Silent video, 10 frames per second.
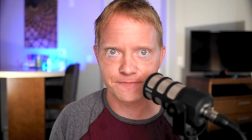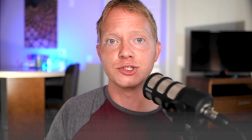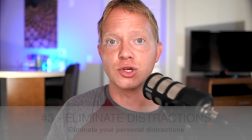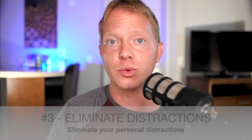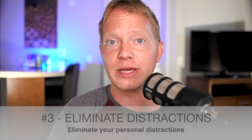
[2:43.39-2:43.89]

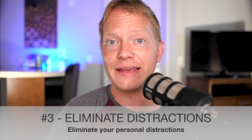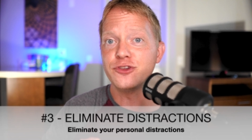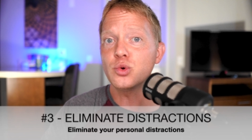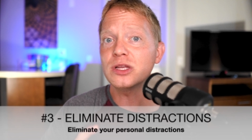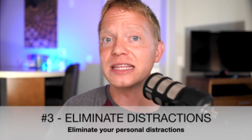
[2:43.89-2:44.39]
So, if
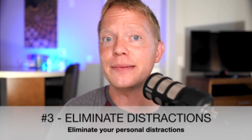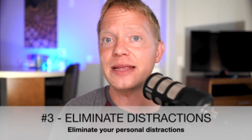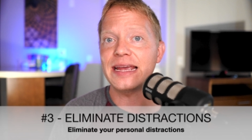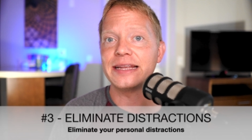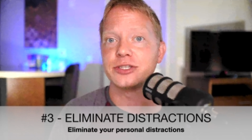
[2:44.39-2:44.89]
you
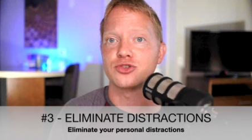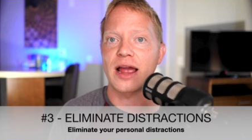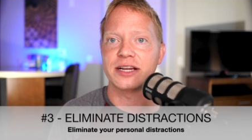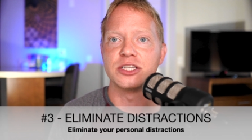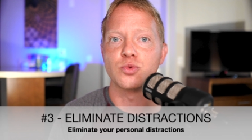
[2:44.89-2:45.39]
eliminate
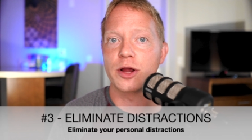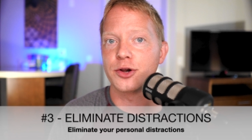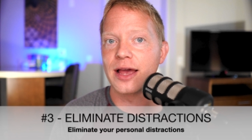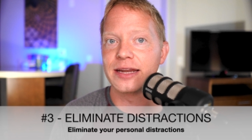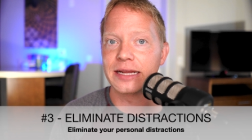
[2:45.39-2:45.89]
distractions while
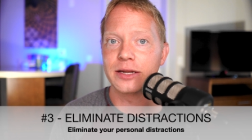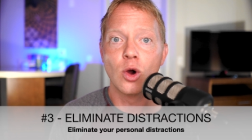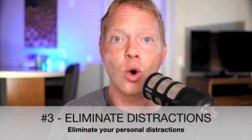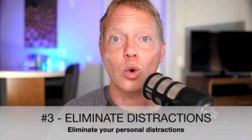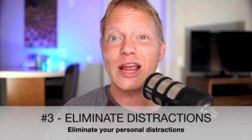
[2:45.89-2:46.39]
you're editing
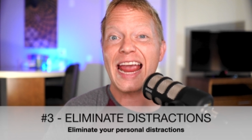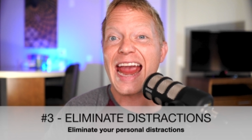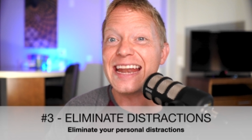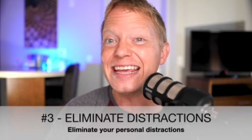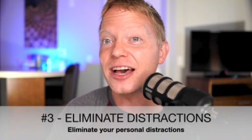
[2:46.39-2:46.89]
or
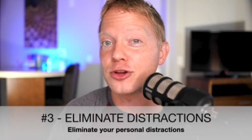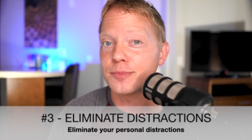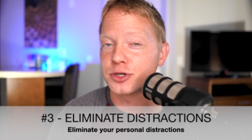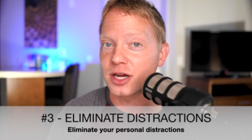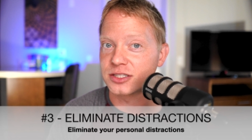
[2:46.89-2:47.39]
any other
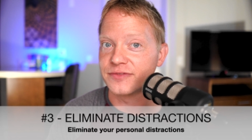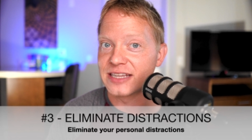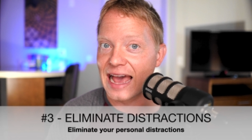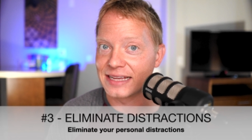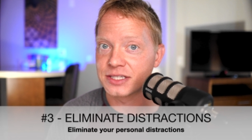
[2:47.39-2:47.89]
productive
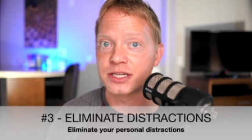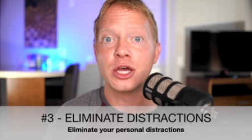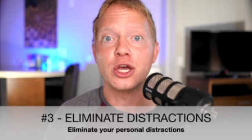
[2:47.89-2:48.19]
task,